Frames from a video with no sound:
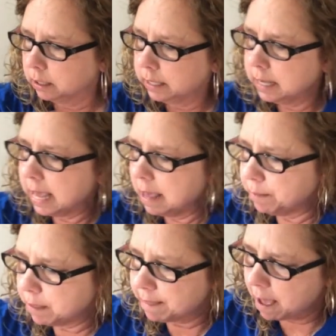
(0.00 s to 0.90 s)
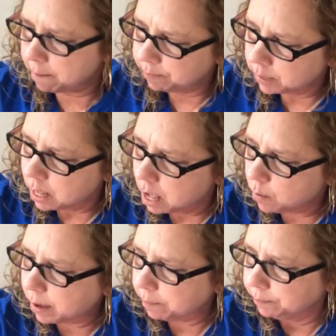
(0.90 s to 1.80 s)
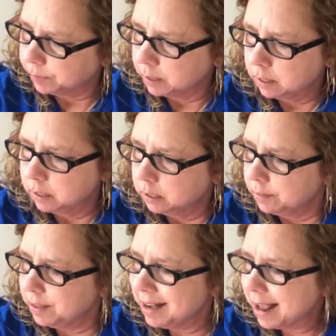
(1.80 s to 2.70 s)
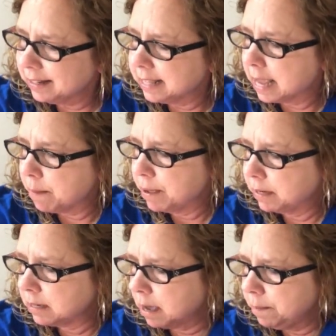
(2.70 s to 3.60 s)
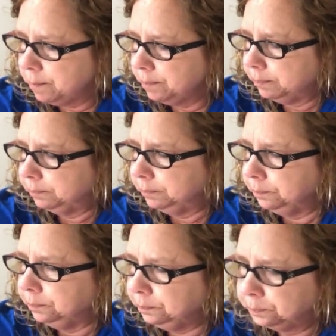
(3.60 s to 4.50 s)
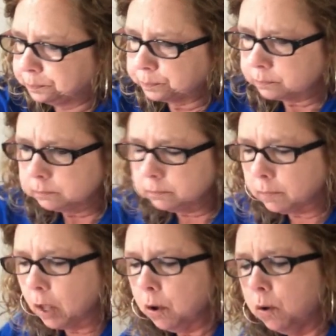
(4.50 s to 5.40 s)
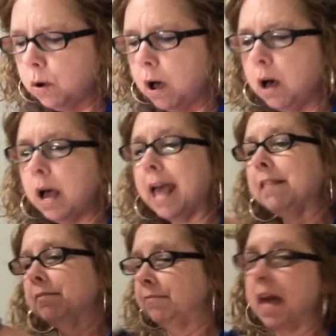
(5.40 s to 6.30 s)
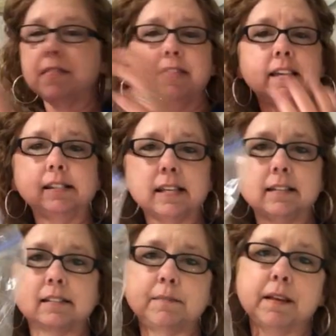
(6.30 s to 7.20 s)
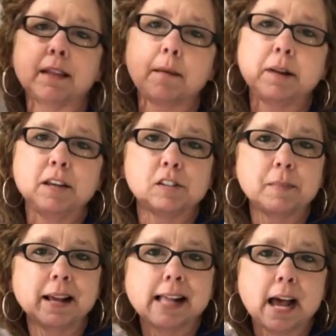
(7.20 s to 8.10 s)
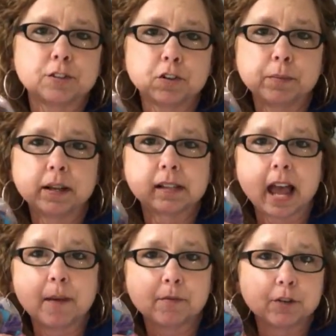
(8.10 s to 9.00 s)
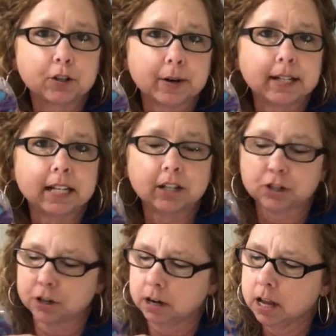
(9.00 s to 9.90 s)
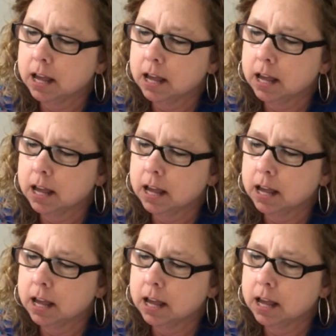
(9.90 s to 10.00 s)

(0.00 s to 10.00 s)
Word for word: You can't beat that. Okay, the next thing I picked up, uh, and this is something that I'm gonna use in my classroom because I am a first grade teacher.